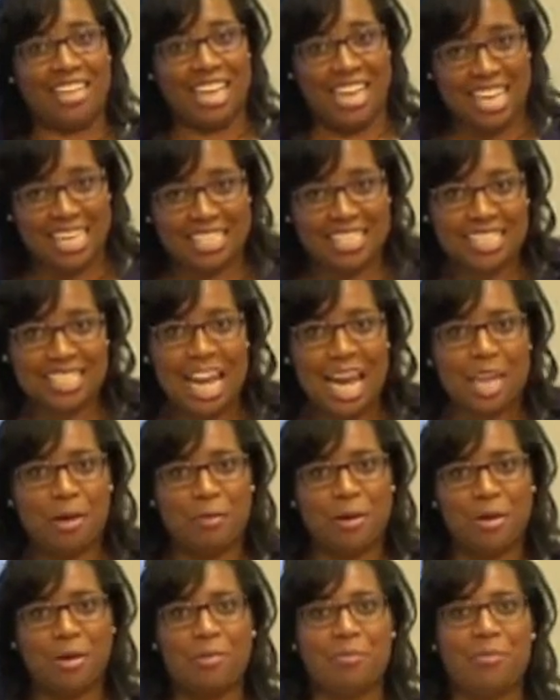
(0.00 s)
in
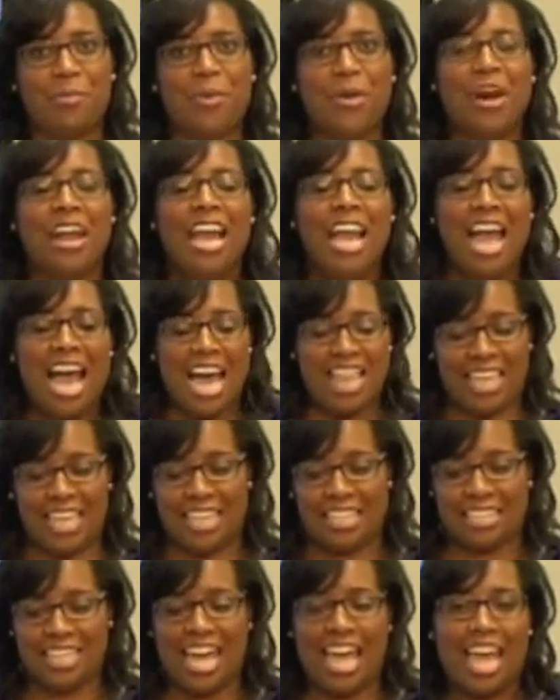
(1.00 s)
Sodom and Gomorrah, and
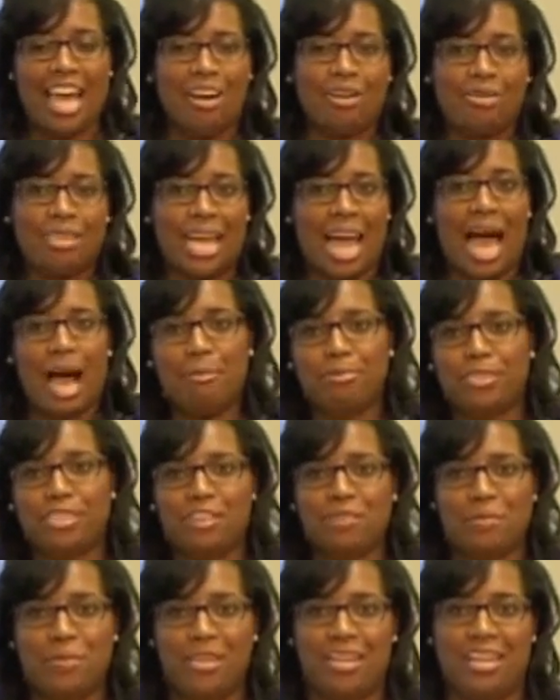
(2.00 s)
then he's held
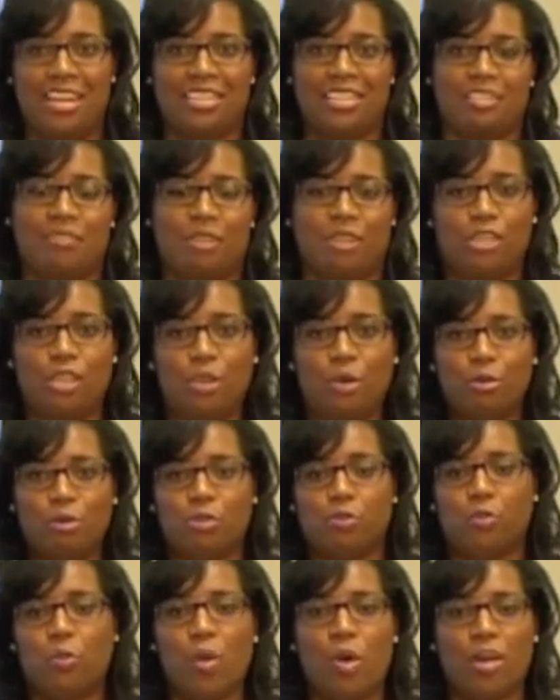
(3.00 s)
captive because of a
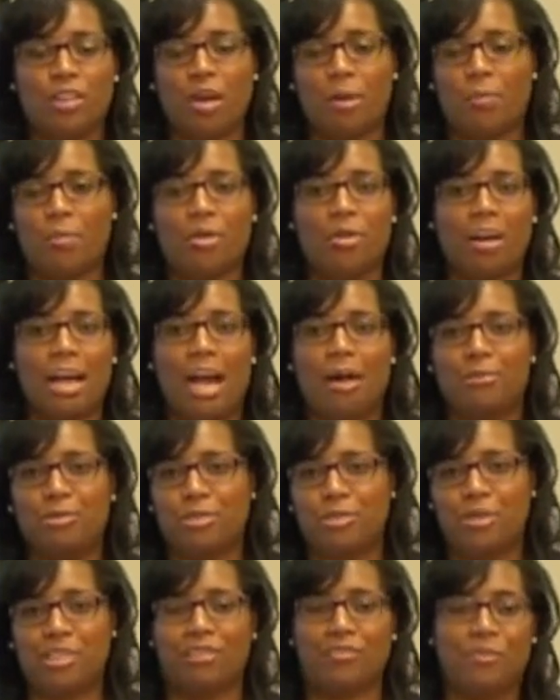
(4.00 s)
huge war that broke out
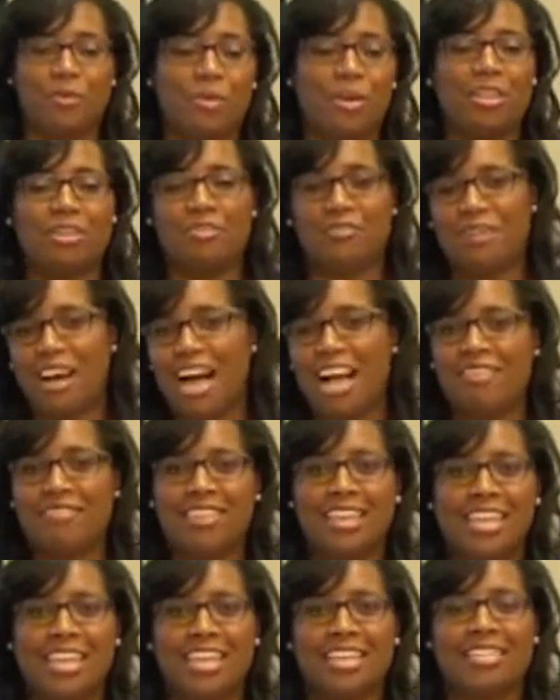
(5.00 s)
between the 4 and the
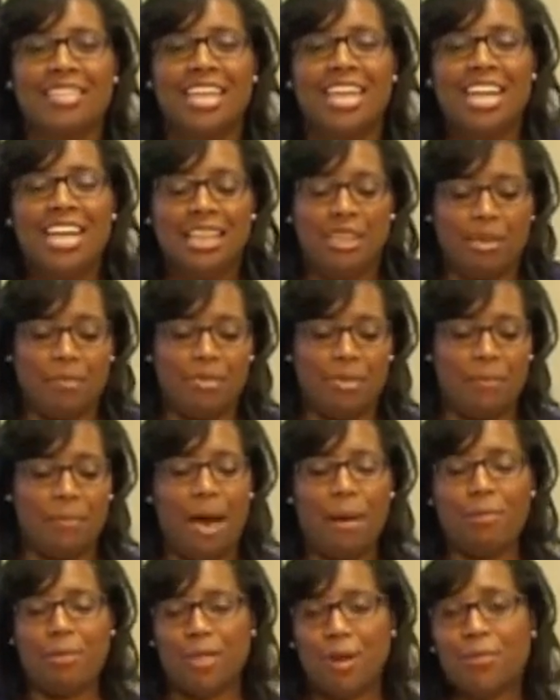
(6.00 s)
5 kings, the
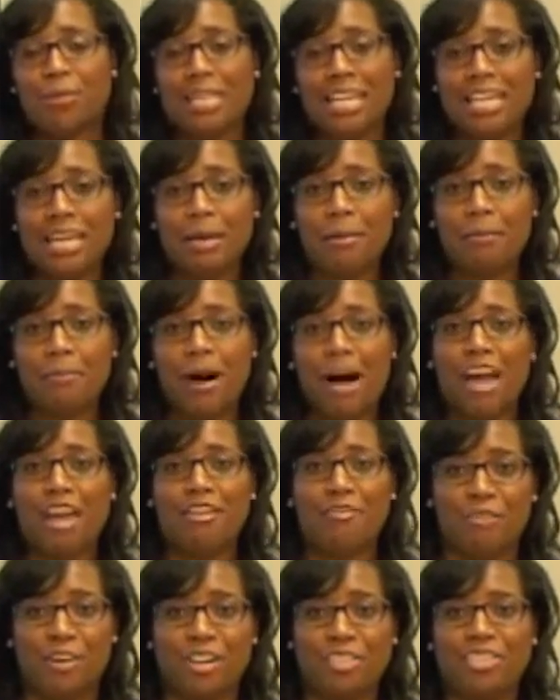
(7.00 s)
Babylonian
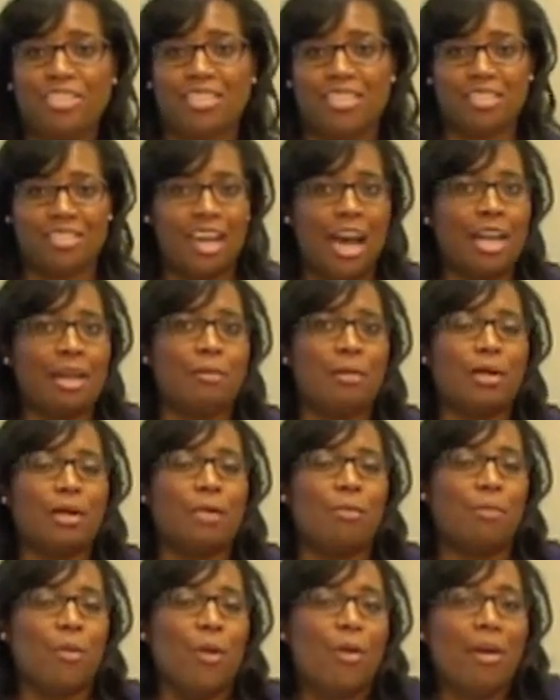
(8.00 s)
Empire versus the Sodom and
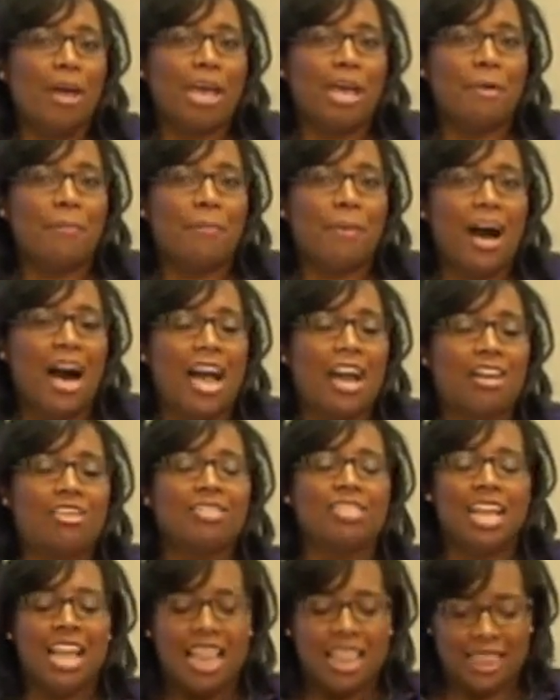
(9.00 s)
Gomorrah
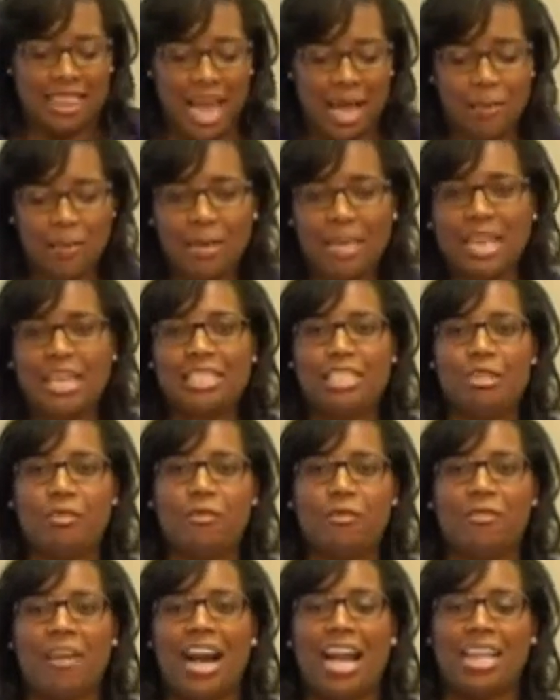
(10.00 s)
empires. They began to
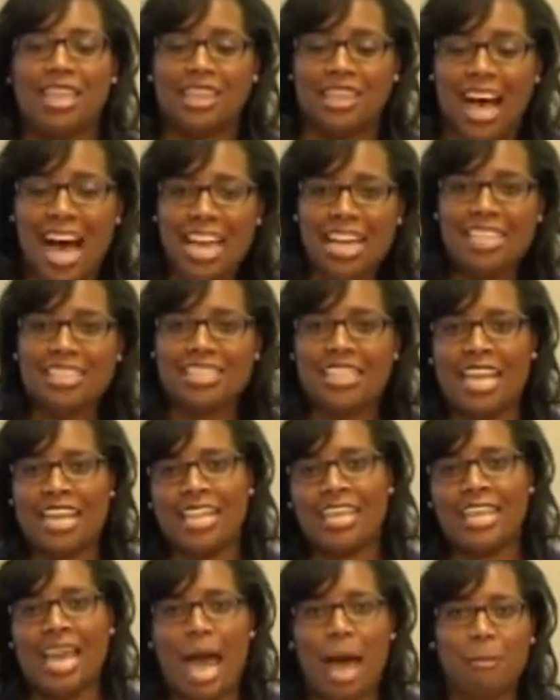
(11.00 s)
fight. Lot is
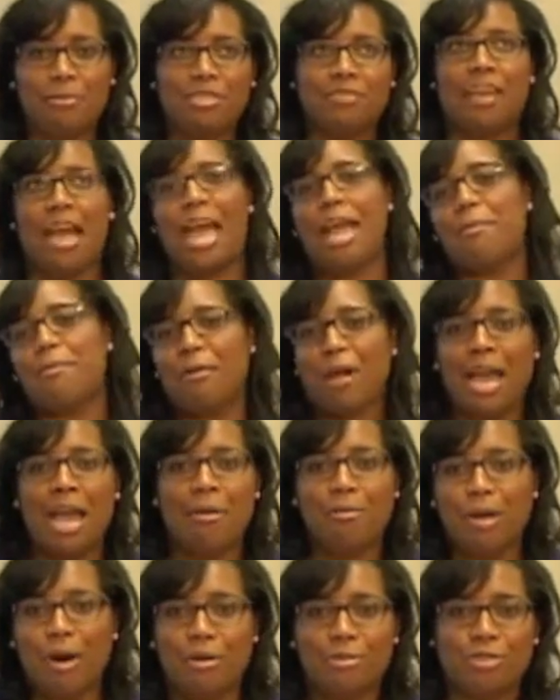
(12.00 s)
taken captive.
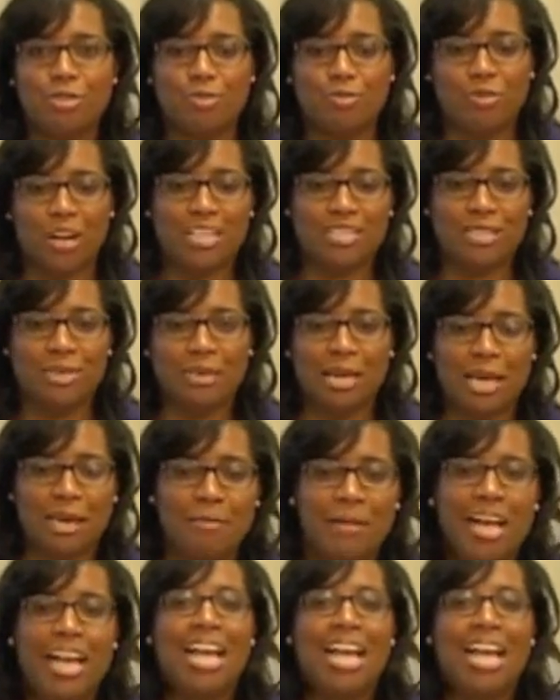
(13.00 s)
Abraham goes to rescue him.